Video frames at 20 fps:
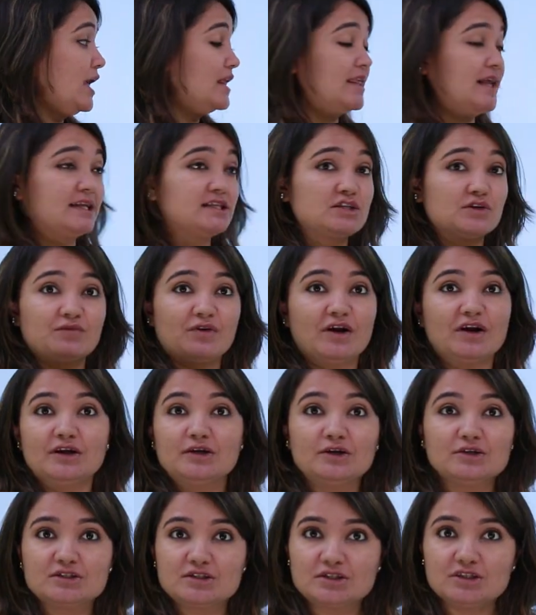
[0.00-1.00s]
That's a very
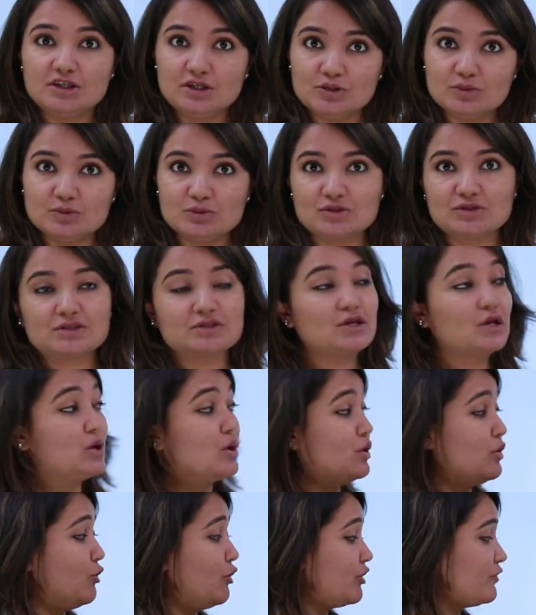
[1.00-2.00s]
good news
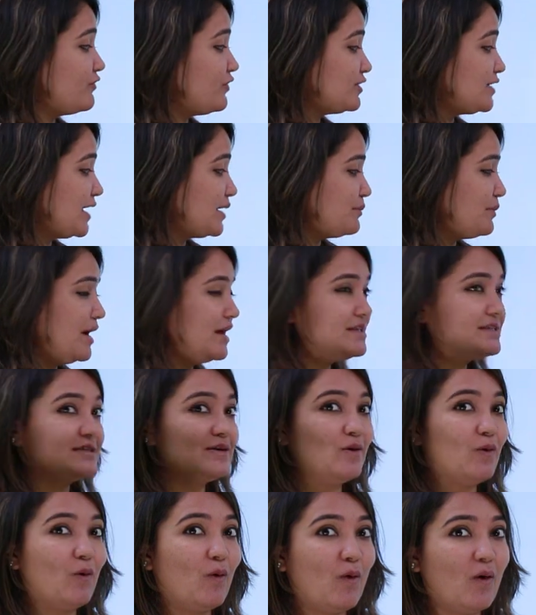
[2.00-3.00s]
or for that
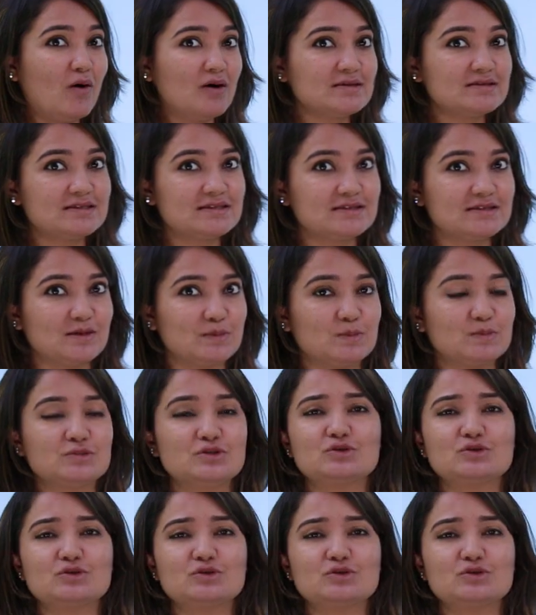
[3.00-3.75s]
matter, awesome.